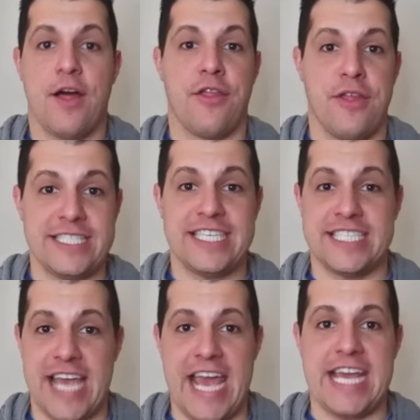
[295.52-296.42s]
This
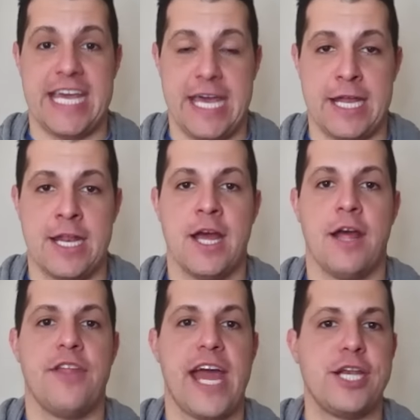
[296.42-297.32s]
is a kid
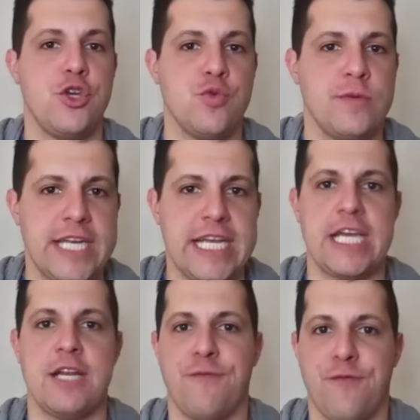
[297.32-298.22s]
that you
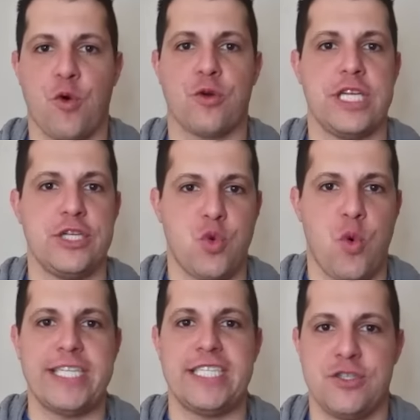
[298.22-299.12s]
need for the
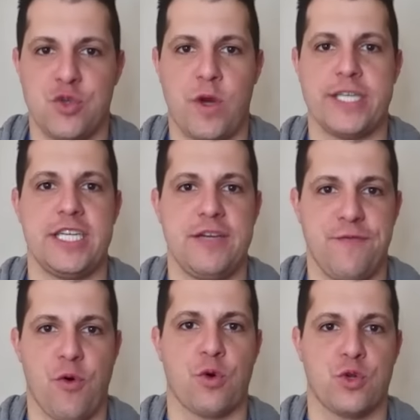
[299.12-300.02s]

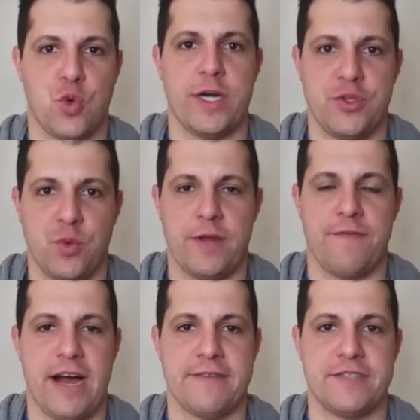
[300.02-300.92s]

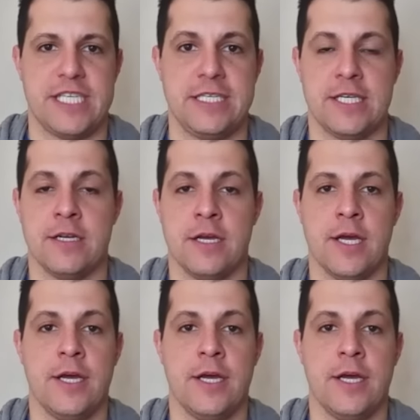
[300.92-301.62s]
2024-2025 season.